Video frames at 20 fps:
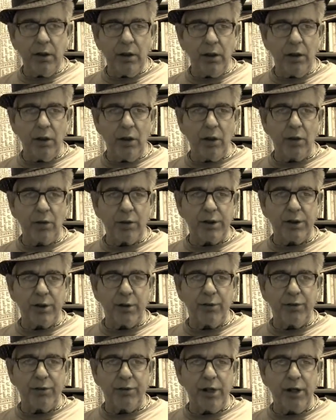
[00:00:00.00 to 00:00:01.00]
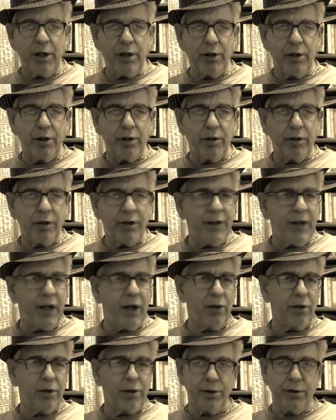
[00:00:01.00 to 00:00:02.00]
along with some
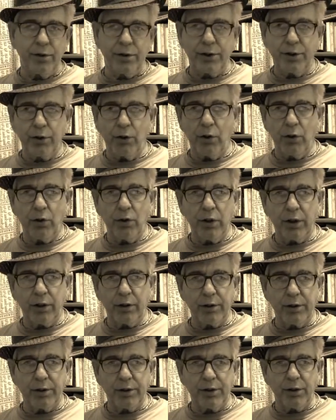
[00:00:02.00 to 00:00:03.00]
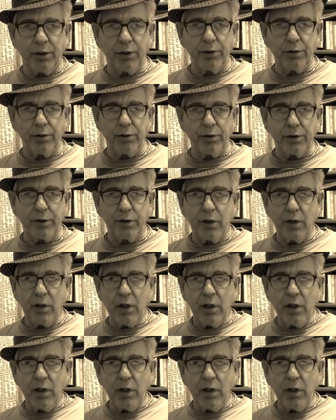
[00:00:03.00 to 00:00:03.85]
300,000 or so English soldiers.